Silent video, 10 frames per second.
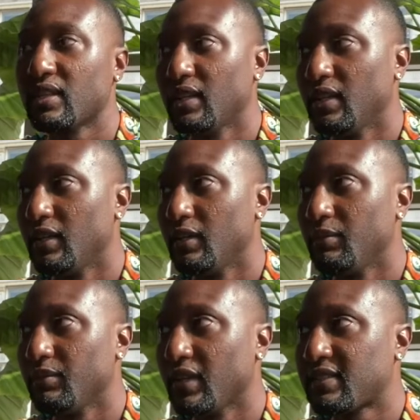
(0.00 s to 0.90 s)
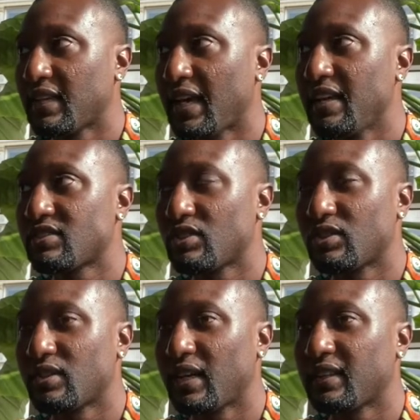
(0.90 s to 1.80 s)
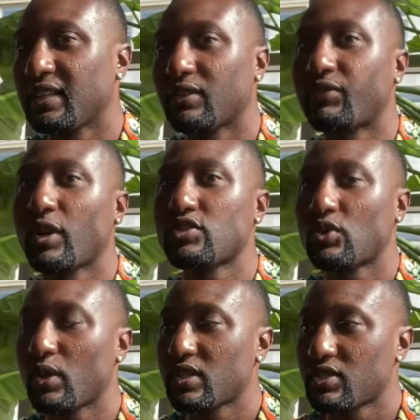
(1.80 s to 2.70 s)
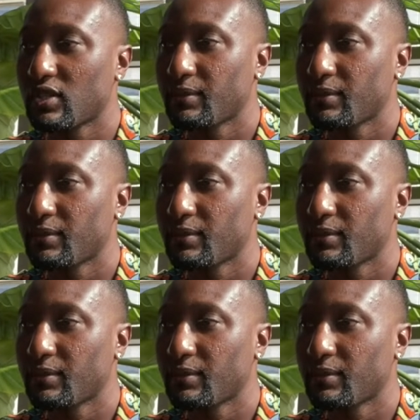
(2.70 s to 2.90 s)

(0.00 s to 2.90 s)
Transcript: Um, to answer, I think the first question,